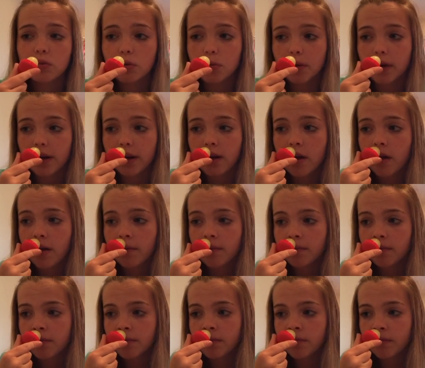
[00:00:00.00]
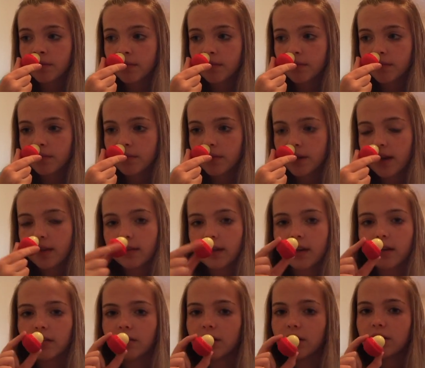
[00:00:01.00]
sorbet, and
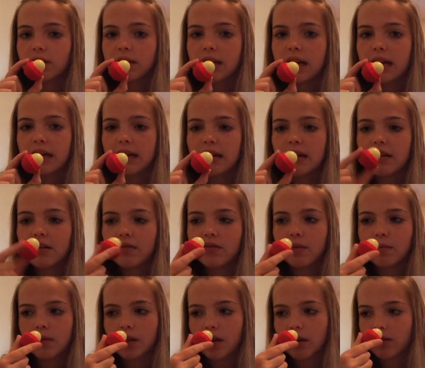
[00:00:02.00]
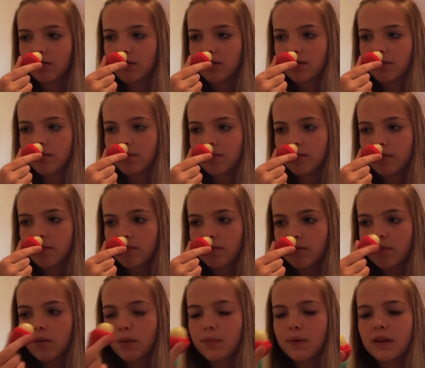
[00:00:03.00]
like a little tiny hint of something else.
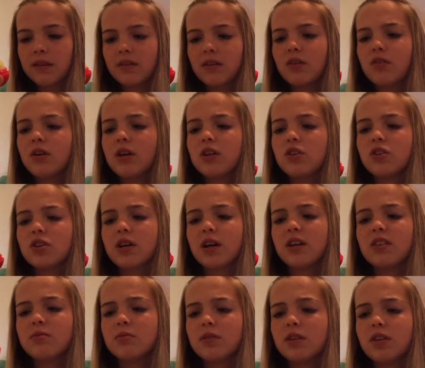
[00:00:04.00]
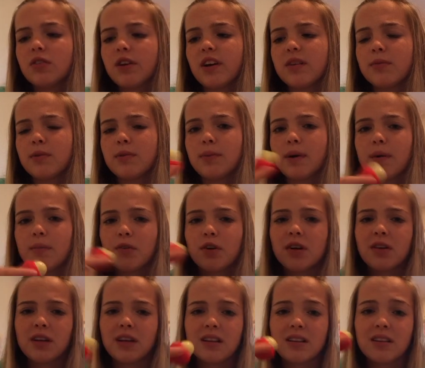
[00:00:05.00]
But basically, it just kind of smells like raspberry
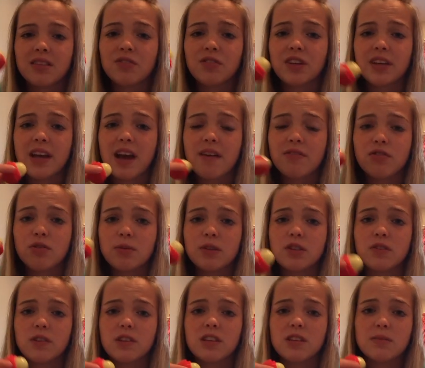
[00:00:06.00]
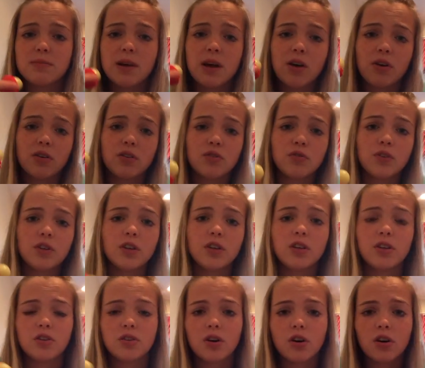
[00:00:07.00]
pomegranate. Like it doesn't really have too much of a smell. It's
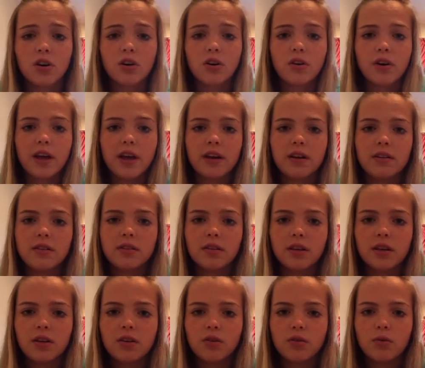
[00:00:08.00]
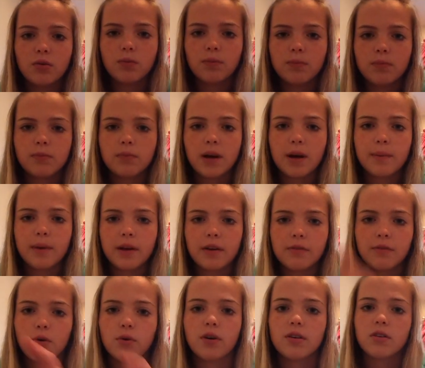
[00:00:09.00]
really dull, and it's like oh, I'm out
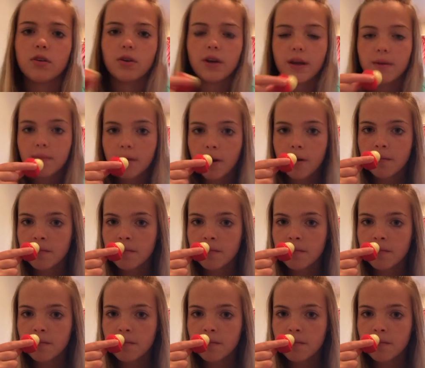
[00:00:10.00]
of focus. Okay,